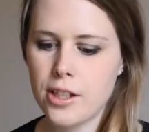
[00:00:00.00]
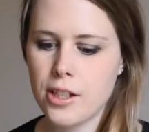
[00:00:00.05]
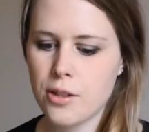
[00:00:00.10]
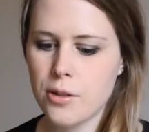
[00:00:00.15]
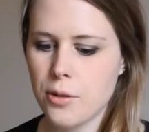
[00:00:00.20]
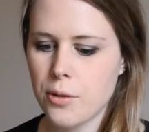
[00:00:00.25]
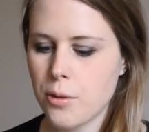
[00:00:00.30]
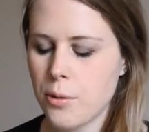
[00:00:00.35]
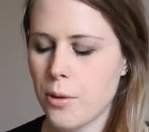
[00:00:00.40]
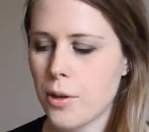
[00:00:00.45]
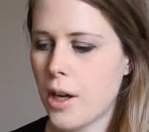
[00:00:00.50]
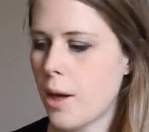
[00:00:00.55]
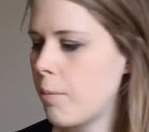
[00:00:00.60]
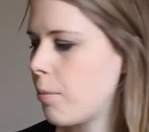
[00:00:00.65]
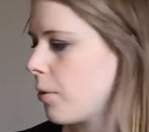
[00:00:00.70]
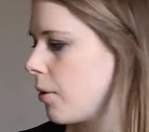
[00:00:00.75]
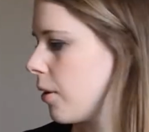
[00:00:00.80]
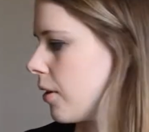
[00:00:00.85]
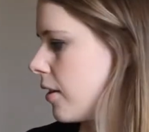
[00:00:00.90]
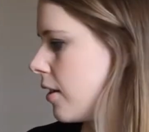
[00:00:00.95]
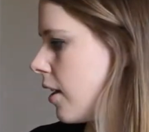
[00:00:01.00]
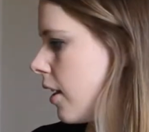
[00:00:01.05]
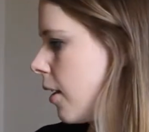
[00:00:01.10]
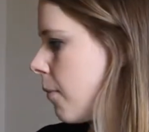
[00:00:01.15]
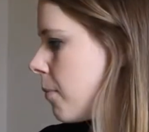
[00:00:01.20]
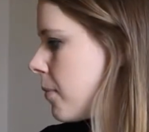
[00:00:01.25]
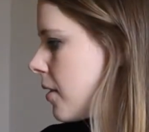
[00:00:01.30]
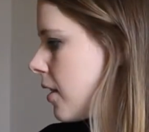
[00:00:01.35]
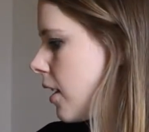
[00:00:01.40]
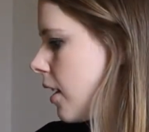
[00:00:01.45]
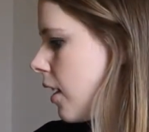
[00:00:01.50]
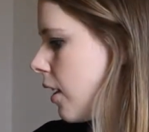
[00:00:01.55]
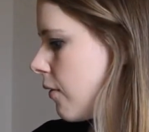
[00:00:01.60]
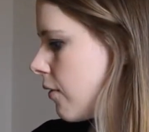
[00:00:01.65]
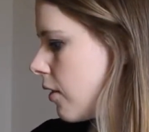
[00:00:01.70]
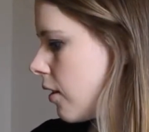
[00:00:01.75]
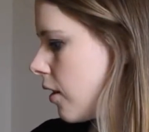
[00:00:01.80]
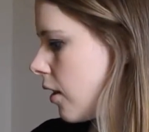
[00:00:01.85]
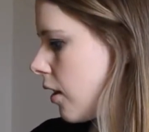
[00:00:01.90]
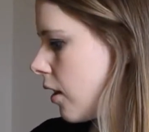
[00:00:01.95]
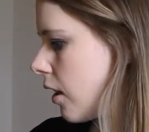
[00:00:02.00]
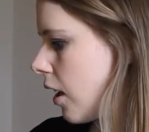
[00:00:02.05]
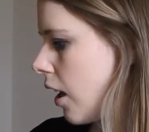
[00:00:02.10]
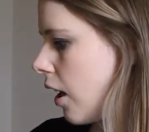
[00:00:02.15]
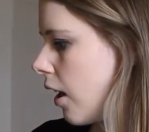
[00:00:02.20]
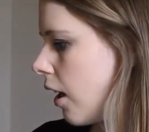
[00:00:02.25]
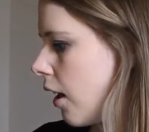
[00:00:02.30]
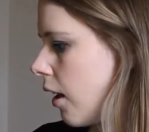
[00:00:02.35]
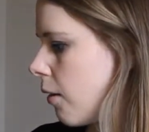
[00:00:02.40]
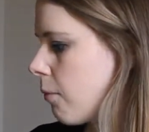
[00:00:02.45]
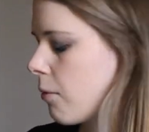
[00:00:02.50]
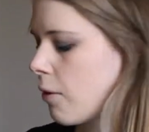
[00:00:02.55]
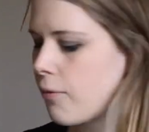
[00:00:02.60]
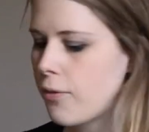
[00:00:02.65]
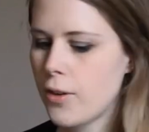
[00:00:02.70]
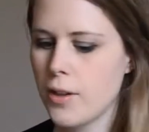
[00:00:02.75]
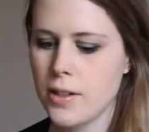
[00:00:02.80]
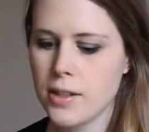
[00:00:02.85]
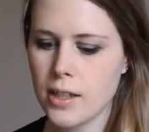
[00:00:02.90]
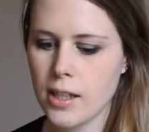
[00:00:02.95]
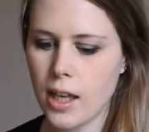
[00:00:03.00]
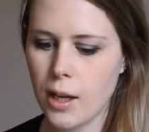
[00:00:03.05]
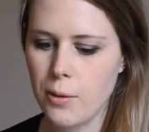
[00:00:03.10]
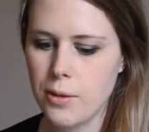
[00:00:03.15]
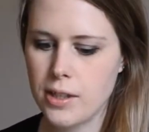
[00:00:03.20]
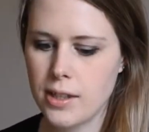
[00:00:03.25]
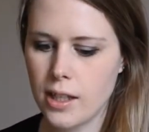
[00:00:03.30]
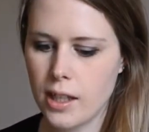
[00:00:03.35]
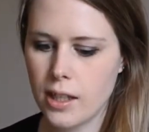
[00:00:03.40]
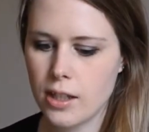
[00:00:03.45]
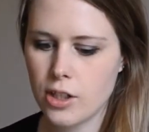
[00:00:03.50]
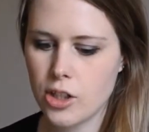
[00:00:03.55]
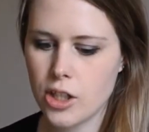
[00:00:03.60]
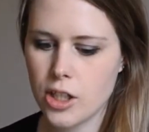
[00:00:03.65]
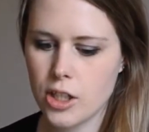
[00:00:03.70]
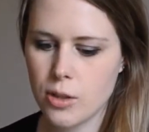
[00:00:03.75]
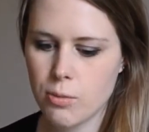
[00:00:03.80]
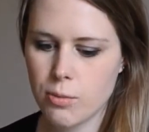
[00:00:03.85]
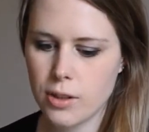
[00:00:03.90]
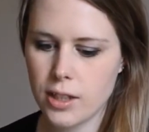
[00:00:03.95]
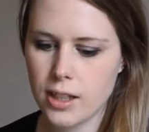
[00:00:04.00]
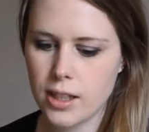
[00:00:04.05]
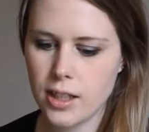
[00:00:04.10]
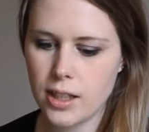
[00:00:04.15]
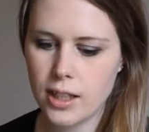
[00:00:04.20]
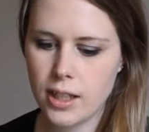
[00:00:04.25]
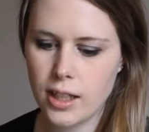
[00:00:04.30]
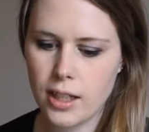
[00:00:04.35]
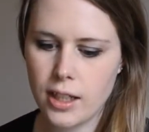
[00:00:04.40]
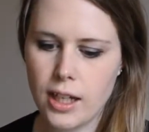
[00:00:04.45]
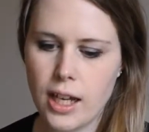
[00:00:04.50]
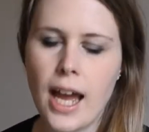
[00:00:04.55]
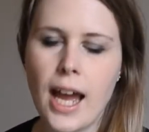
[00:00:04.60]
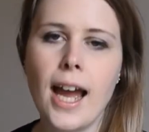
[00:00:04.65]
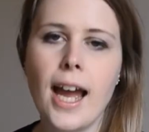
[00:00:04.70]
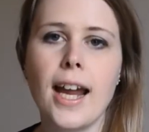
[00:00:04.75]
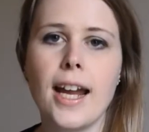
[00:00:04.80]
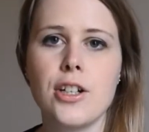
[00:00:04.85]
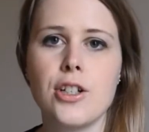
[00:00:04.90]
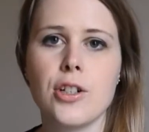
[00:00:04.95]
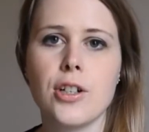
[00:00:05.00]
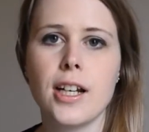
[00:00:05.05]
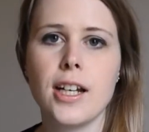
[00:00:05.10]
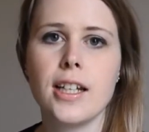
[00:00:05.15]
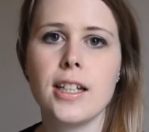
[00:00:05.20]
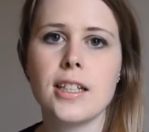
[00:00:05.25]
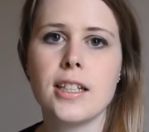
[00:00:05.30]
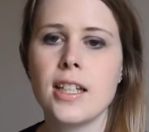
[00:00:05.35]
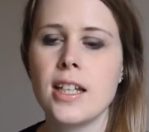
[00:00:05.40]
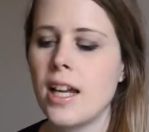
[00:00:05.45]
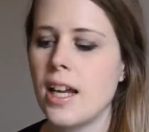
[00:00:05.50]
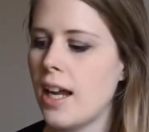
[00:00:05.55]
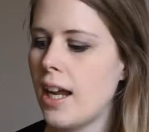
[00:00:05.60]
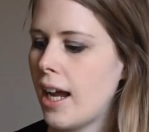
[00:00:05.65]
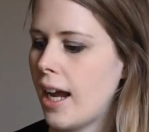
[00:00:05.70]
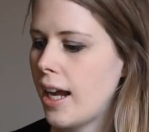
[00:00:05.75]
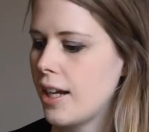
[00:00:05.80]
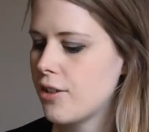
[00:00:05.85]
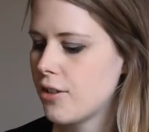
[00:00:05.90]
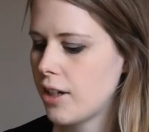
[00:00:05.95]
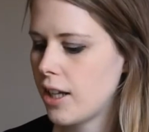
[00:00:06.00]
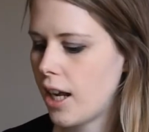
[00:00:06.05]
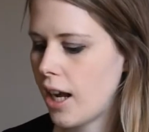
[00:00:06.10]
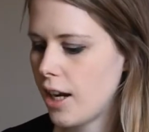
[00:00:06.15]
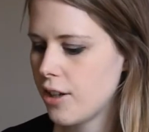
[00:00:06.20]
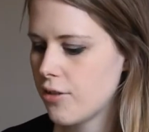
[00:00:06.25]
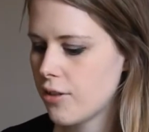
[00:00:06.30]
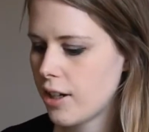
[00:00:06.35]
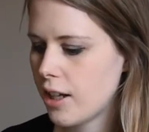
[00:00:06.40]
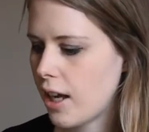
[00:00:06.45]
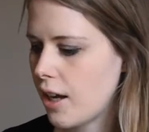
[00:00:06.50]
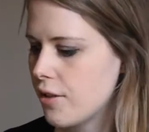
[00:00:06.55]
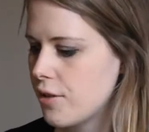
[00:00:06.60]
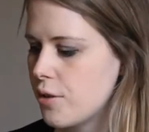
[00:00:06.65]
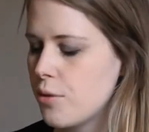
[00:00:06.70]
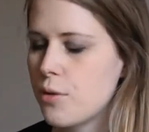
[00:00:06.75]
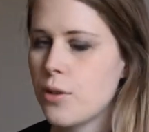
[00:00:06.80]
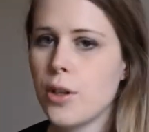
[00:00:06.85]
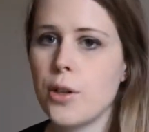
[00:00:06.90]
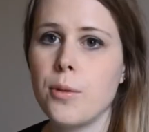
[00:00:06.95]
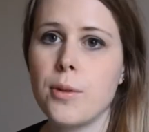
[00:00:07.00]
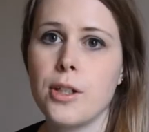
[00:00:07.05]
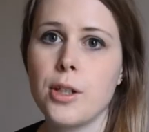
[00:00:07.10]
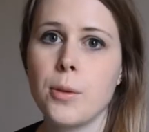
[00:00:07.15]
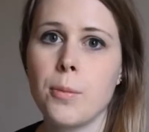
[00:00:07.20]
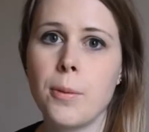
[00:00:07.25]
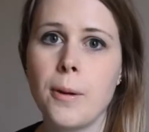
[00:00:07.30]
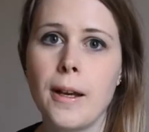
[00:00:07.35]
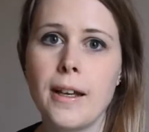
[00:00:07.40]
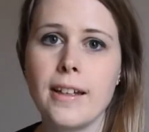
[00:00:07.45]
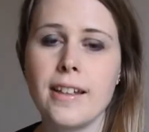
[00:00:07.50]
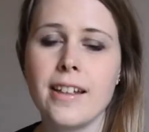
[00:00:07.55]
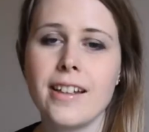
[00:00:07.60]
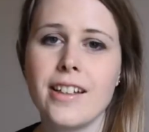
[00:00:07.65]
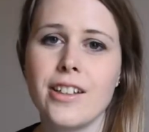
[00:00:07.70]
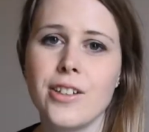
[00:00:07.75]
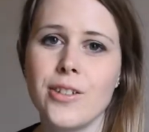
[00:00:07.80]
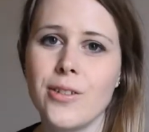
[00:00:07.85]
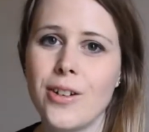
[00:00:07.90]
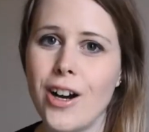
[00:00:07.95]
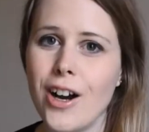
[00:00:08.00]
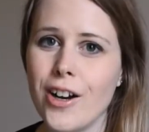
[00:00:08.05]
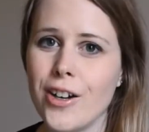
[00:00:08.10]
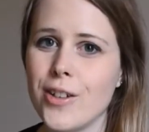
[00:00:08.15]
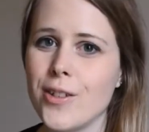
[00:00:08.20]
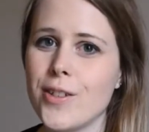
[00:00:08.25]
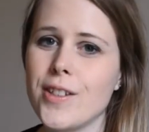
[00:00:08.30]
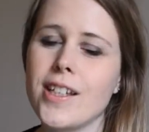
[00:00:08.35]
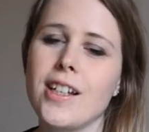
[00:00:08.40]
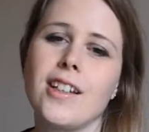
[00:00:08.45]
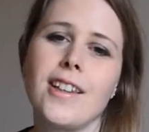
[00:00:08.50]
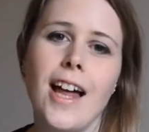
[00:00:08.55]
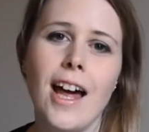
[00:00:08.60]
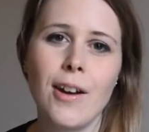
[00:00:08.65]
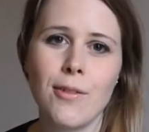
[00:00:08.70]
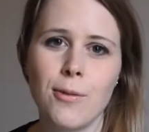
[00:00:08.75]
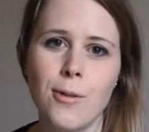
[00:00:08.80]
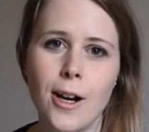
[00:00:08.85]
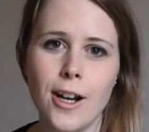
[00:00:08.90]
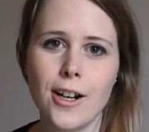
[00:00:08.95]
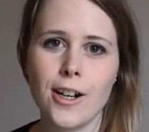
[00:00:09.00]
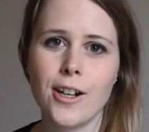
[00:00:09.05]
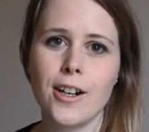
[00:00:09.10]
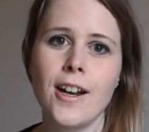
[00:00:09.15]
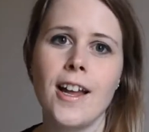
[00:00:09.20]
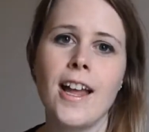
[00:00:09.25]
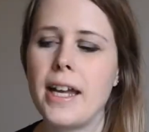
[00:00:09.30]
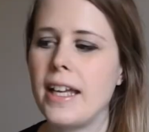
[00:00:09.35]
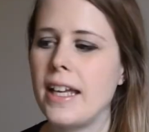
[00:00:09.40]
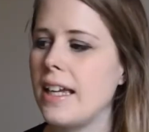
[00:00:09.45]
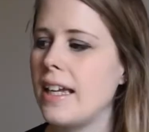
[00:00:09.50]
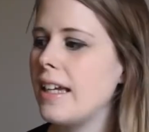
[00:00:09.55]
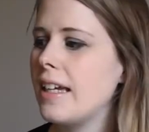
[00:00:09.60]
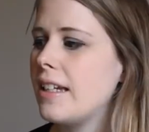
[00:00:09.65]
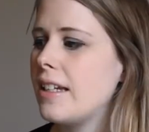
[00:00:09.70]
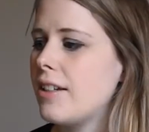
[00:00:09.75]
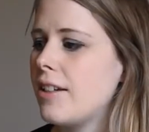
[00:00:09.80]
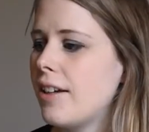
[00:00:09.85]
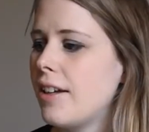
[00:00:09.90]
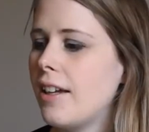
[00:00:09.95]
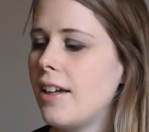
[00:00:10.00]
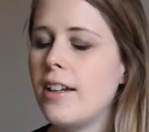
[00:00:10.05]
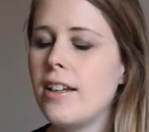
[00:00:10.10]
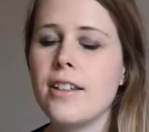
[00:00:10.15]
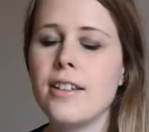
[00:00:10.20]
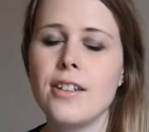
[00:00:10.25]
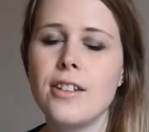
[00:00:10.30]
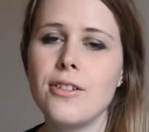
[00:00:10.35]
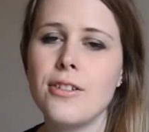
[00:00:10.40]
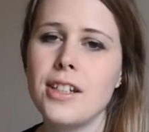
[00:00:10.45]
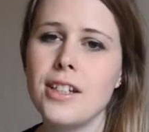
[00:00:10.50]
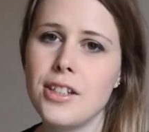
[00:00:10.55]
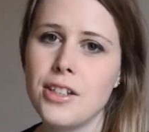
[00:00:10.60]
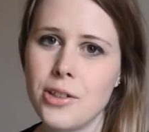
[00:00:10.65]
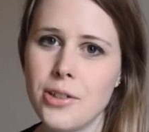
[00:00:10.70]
just go through a couple tips and everything. First thing I would say is just really hydrate. As you know, when you're pregnant, you are using a lot of water and you need to